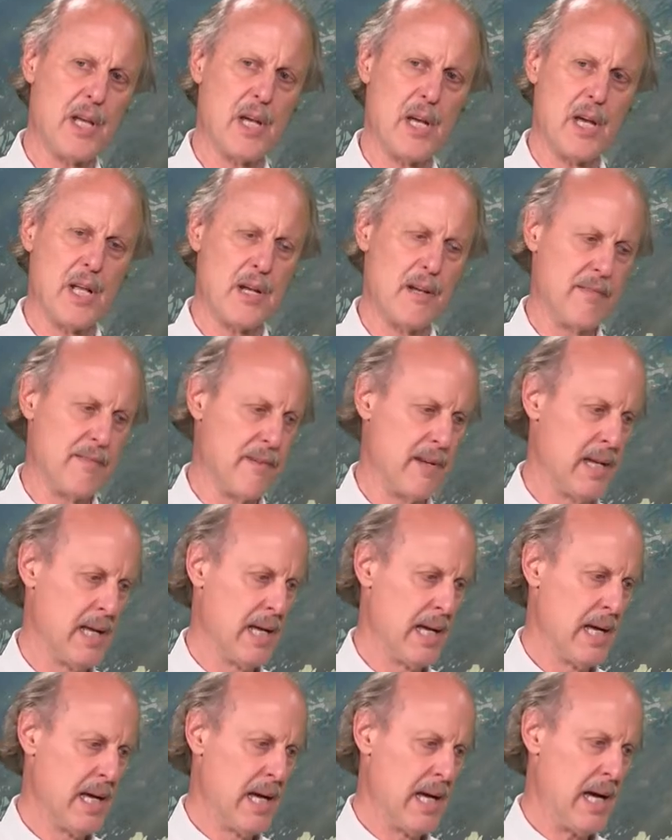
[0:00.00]
kind of
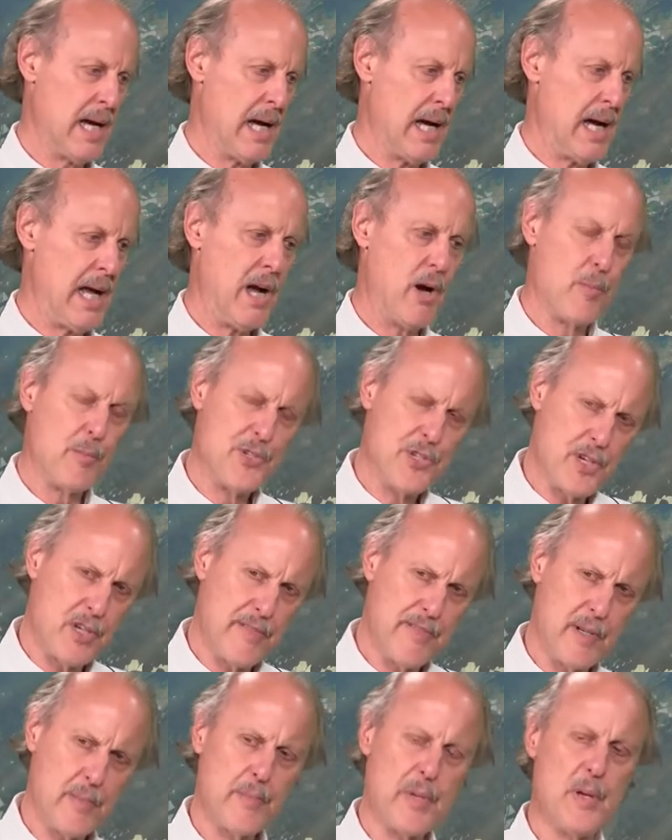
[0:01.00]
how
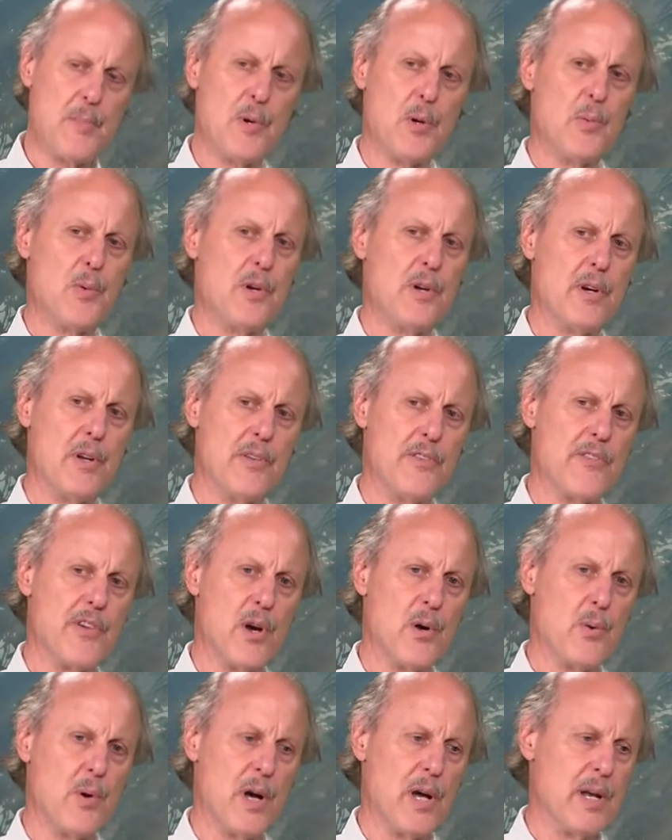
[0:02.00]
observant people were and
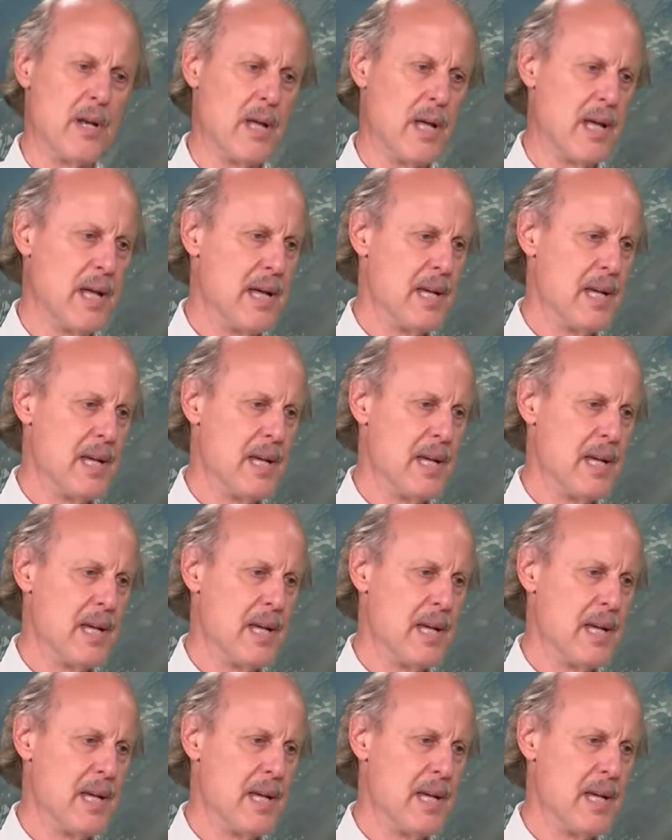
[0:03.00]
so on.